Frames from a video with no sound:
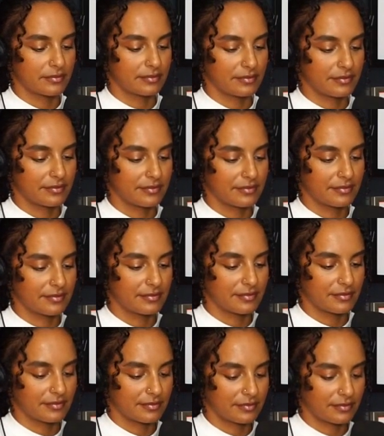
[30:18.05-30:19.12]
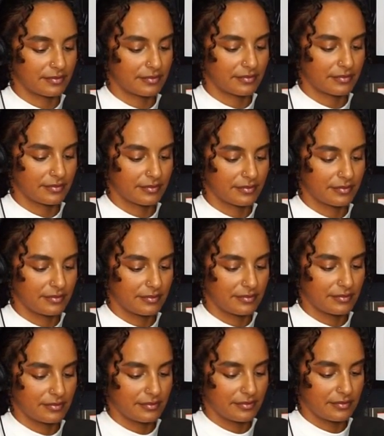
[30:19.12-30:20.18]

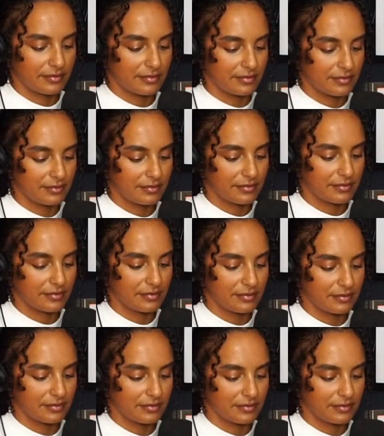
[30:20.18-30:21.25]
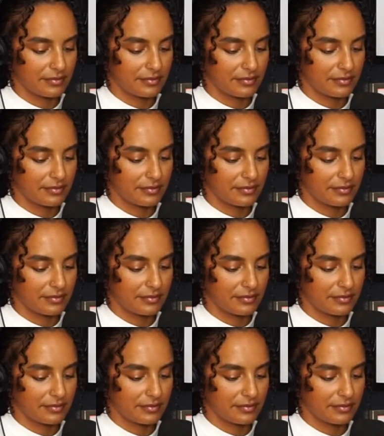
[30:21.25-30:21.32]
The person shown says nothing.